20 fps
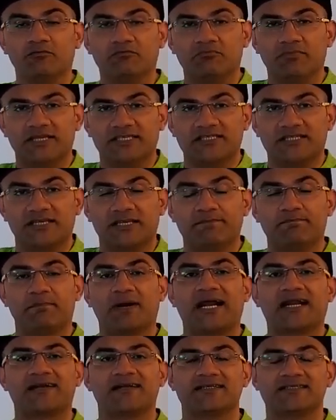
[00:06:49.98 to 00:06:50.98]
basically
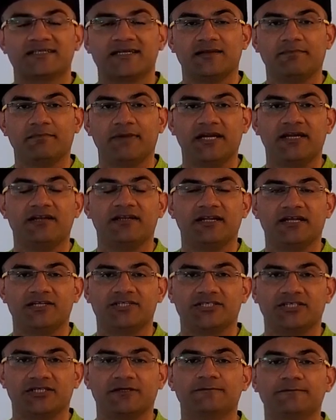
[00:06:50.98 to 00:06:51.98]
practicing
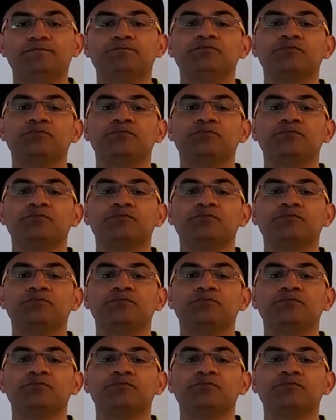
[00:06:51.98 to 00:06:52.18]
meditation.